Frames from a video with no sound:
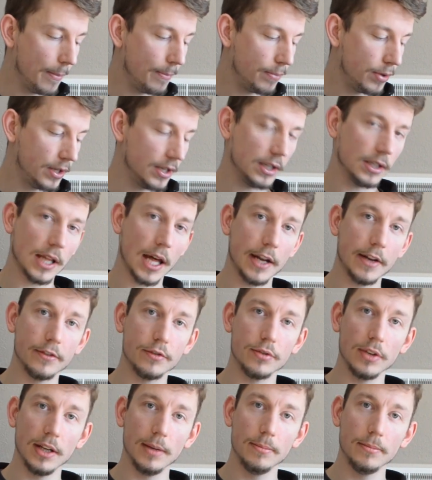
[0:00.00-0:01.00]
put a lot of
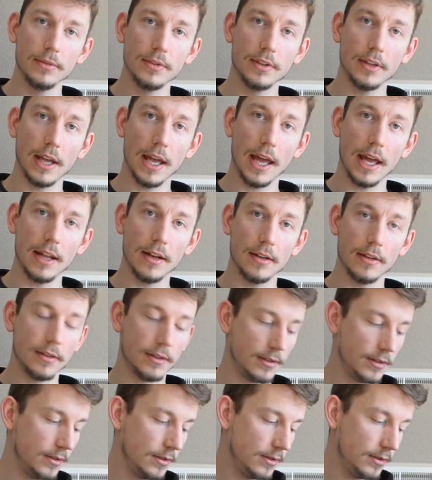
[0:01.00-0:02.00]
dreams and
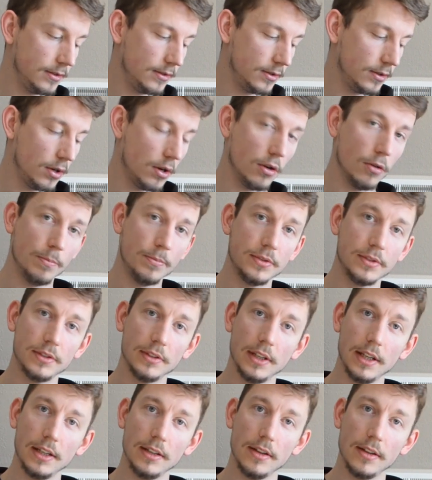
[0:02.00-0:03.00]
hopes
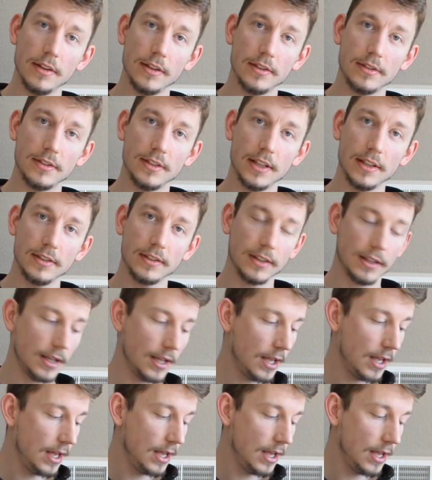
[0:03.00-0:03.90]
into this disc,